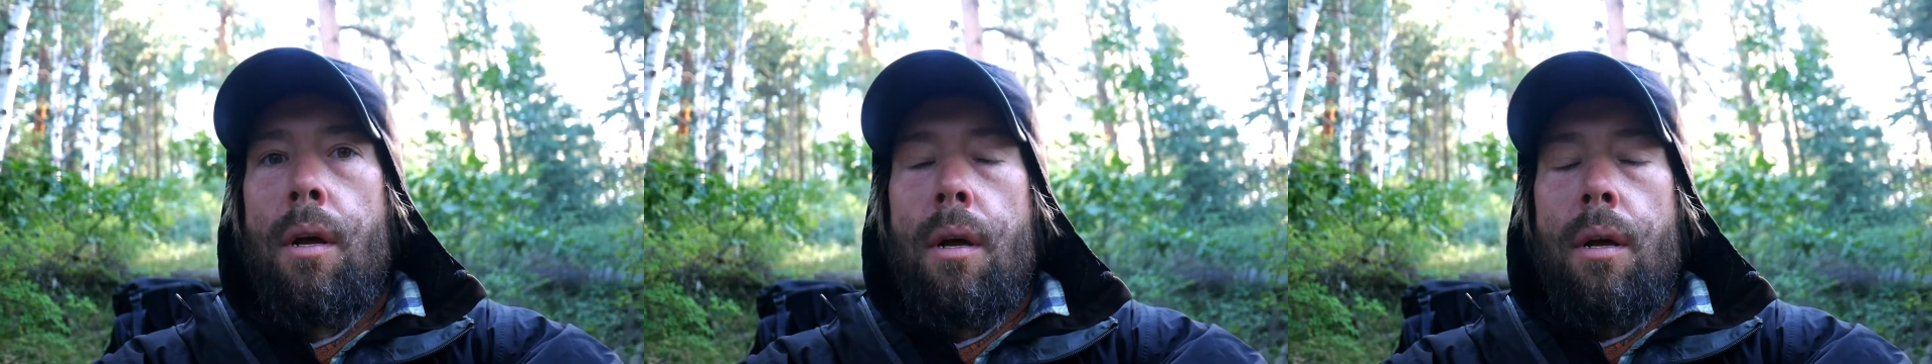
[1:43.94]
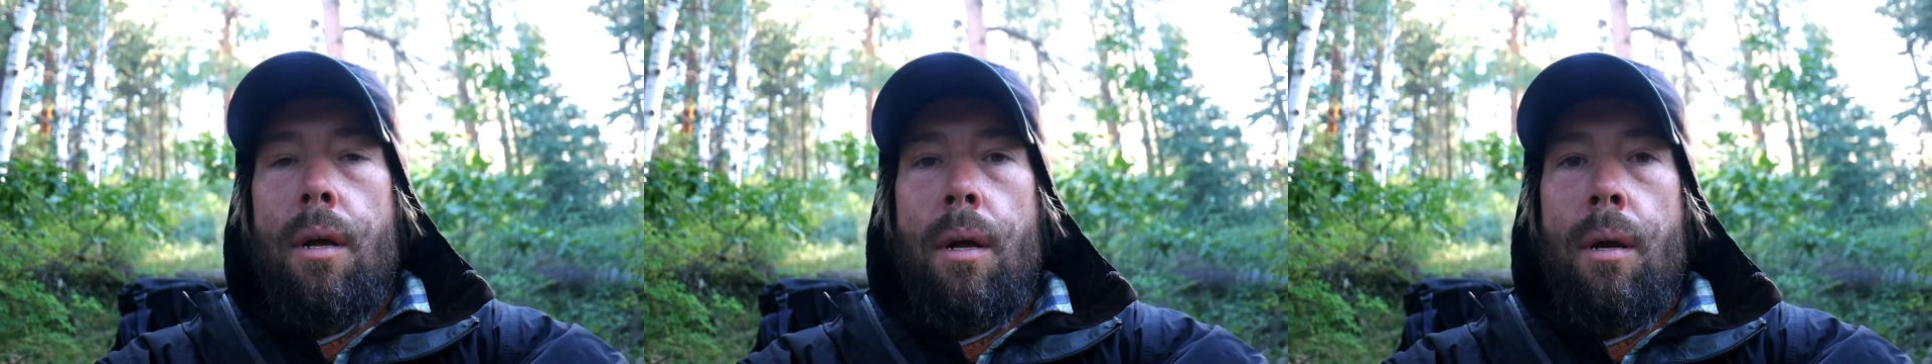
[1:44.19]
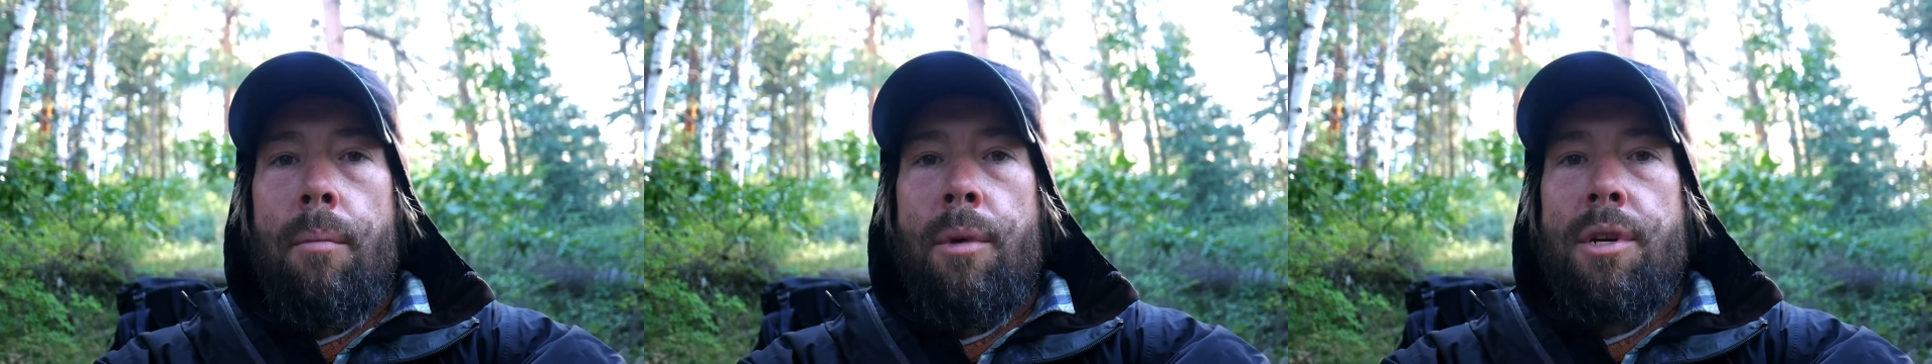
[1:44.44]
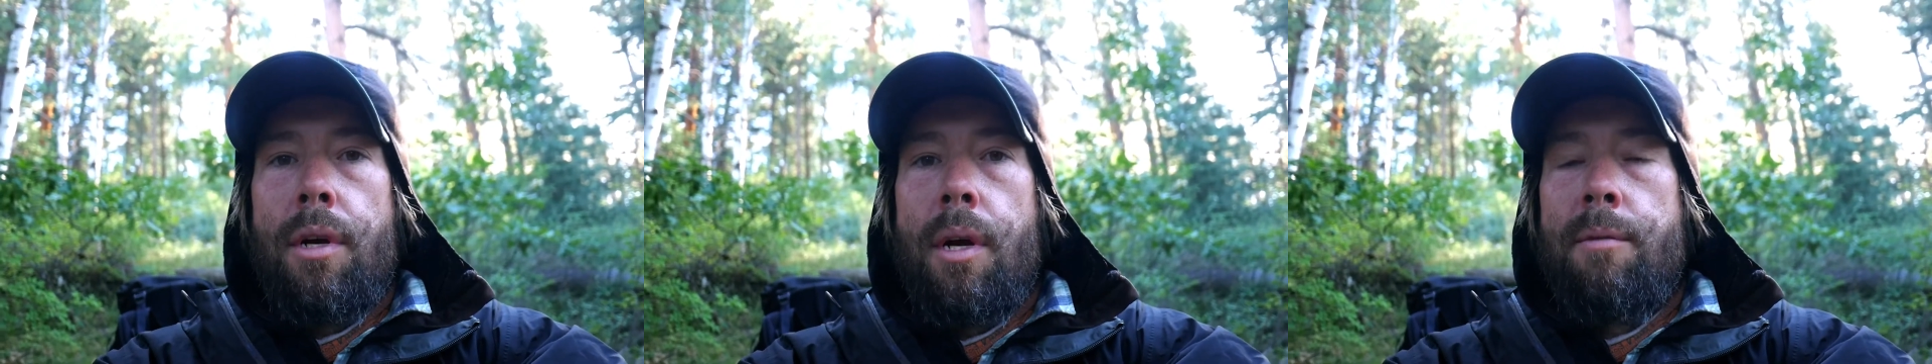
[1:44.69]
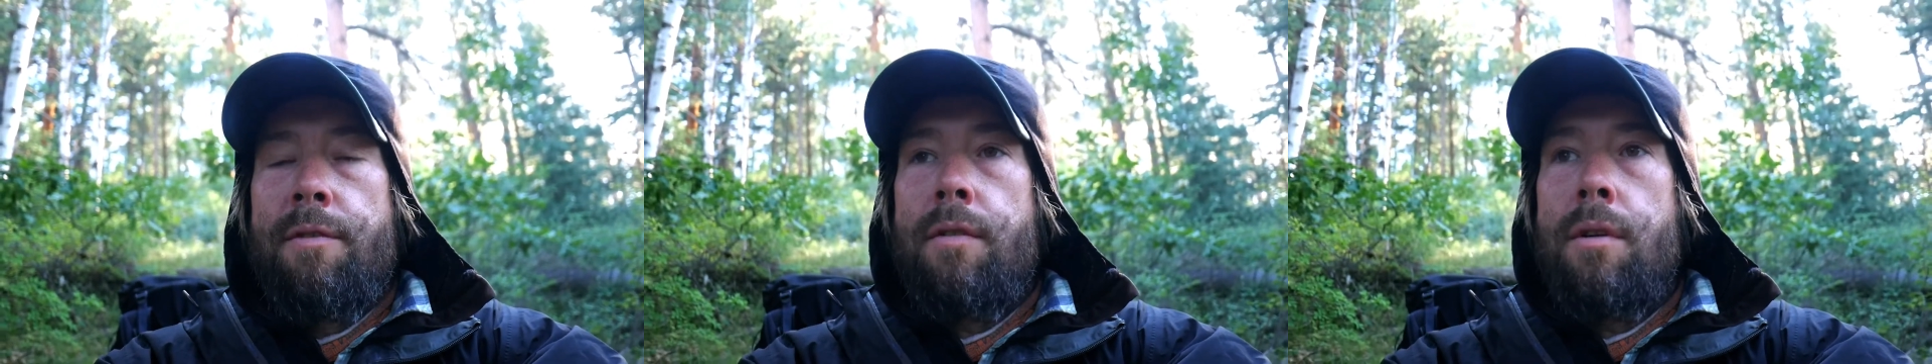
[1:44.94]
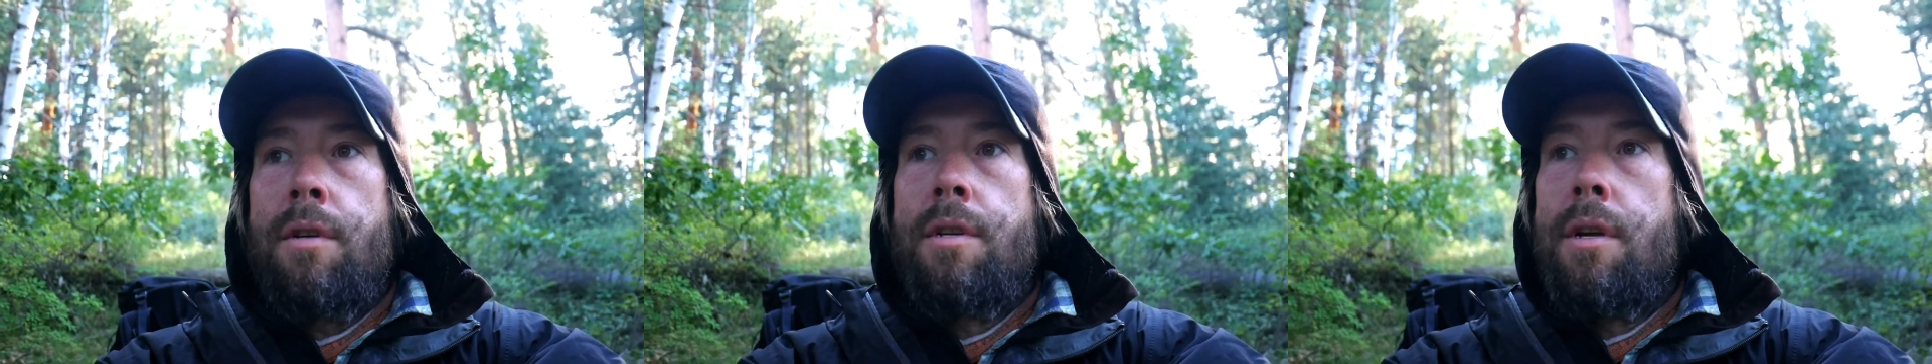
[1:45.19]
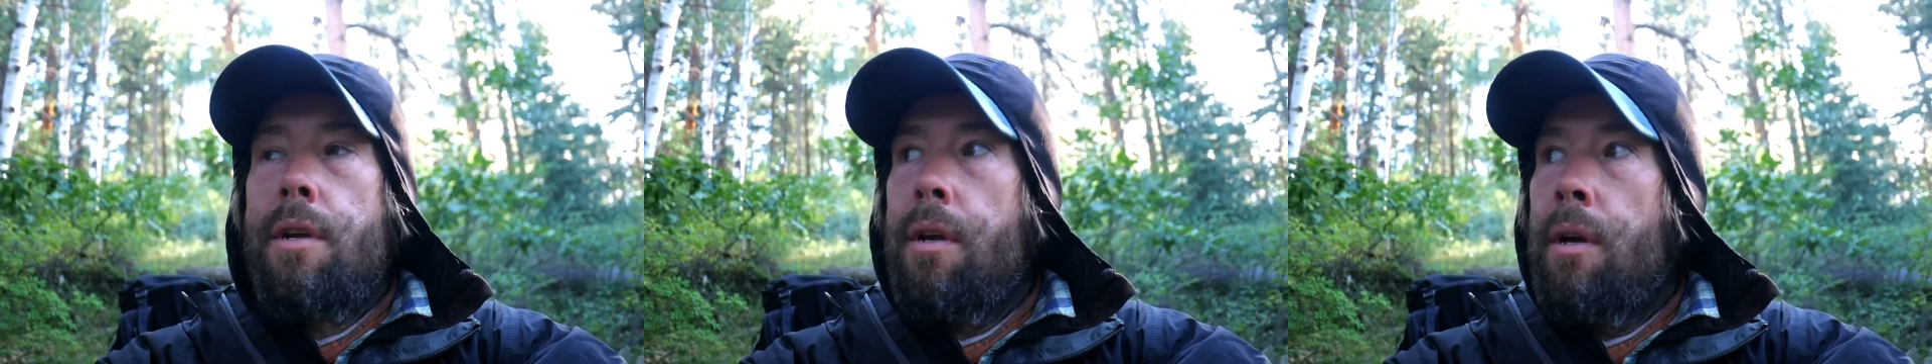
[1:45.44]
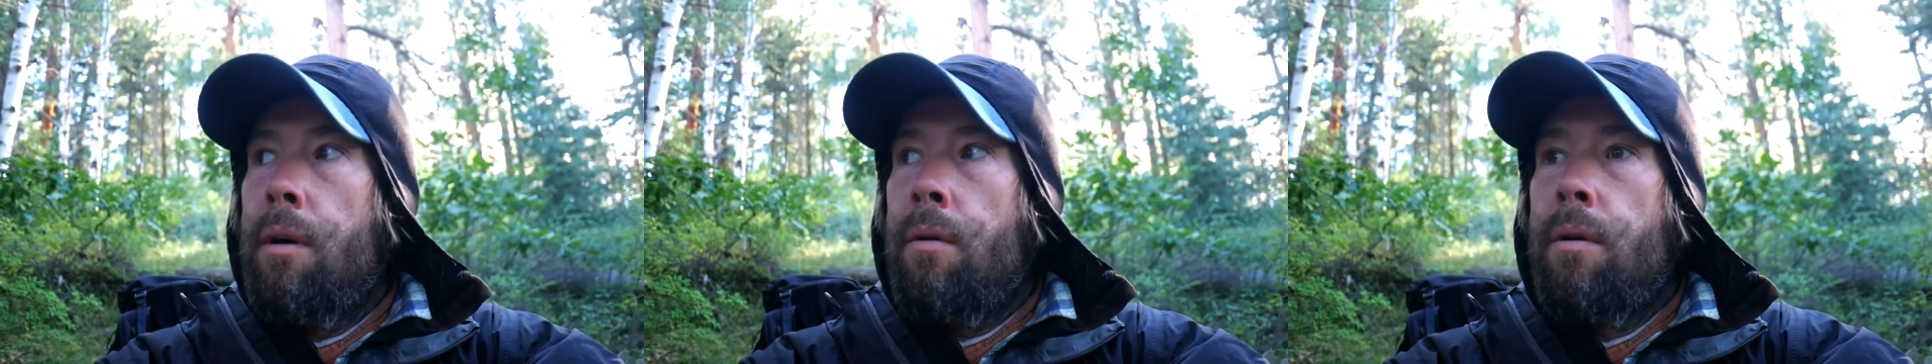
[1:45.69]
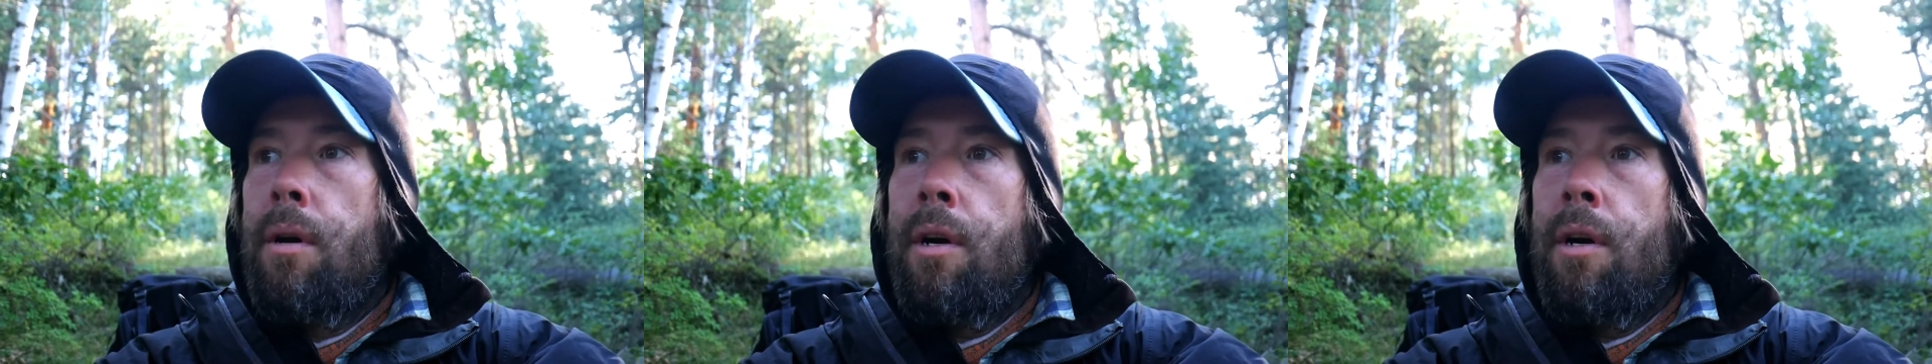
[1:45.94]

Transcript: and mission comes first. You know,